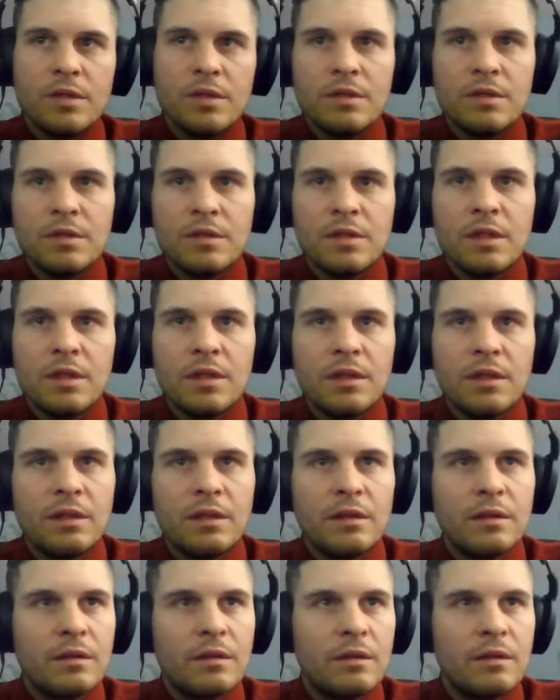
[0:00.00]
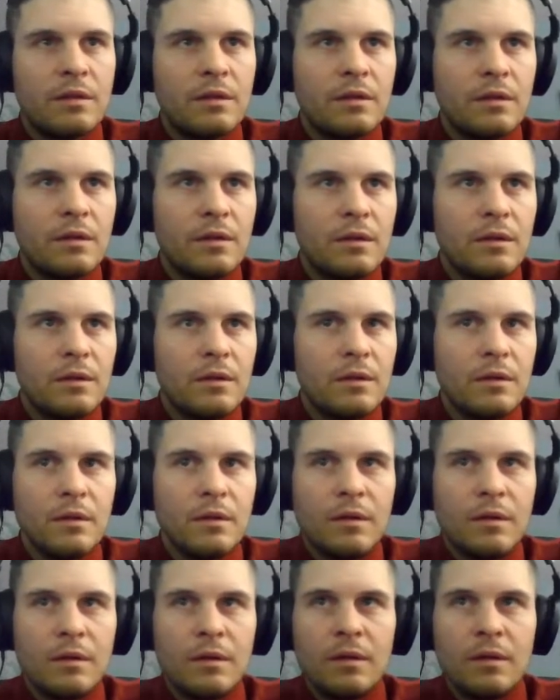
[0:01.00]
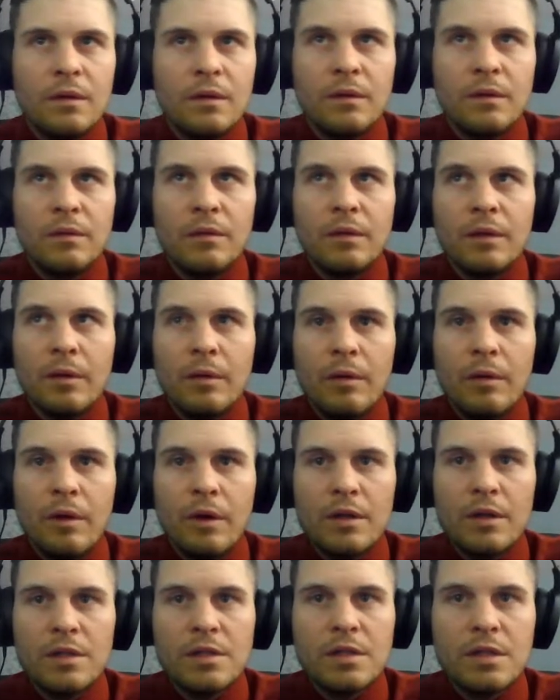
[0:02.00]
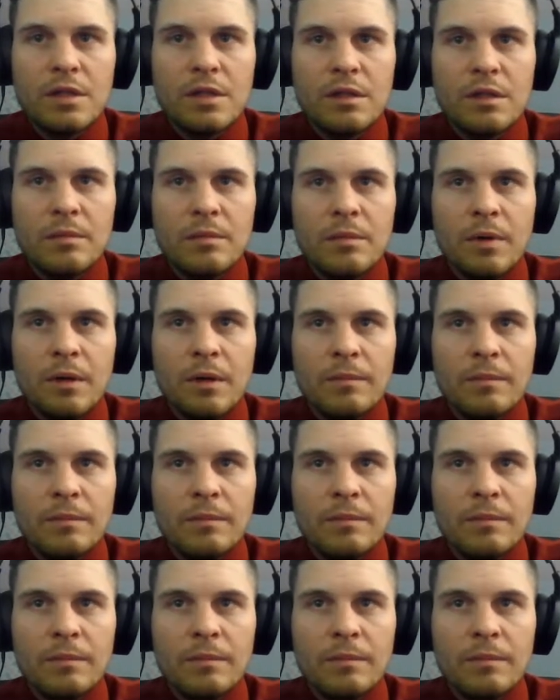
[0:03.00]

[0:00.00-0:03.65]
is like what I want to see. But